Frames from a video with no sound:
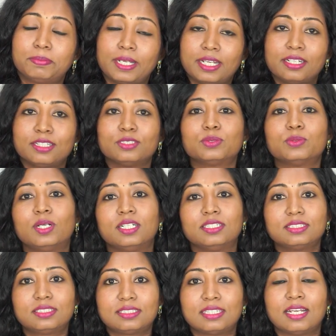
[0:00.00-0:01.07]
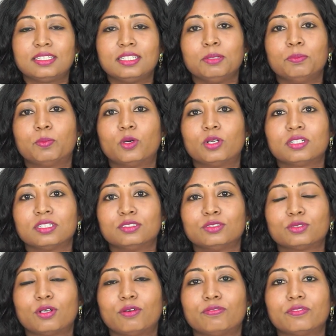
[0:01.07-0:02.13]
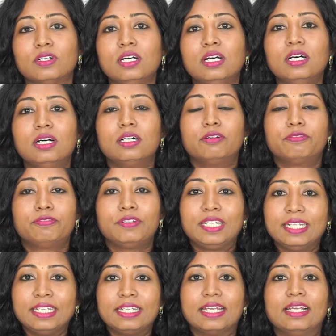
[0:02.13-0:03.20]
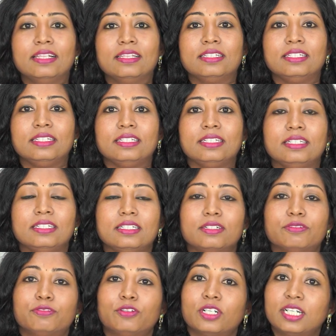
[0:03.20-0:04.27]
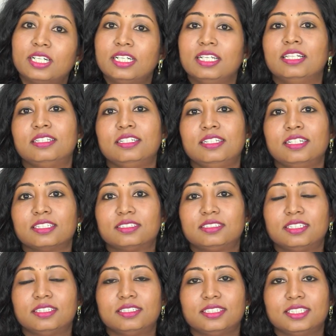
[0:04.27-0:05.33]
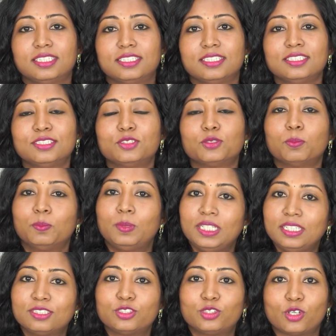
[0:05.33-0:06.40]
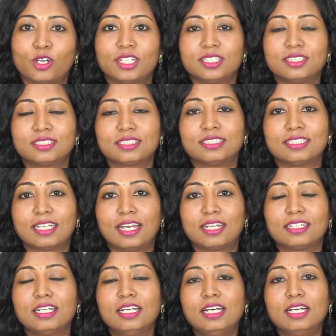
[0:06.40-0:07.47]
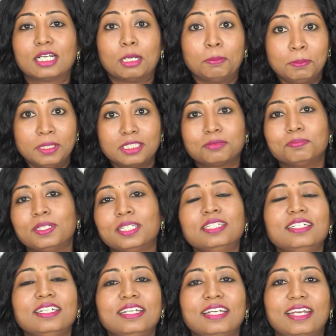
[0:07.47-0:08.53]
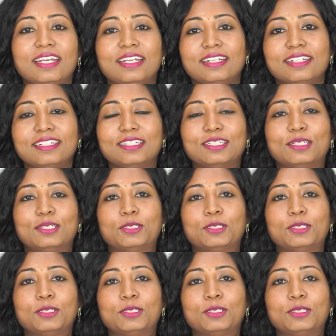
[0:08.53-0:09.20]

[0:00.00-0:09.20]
parents who understand the importance of feeding healthy for a healthy next generation. So please join us in that commitment. And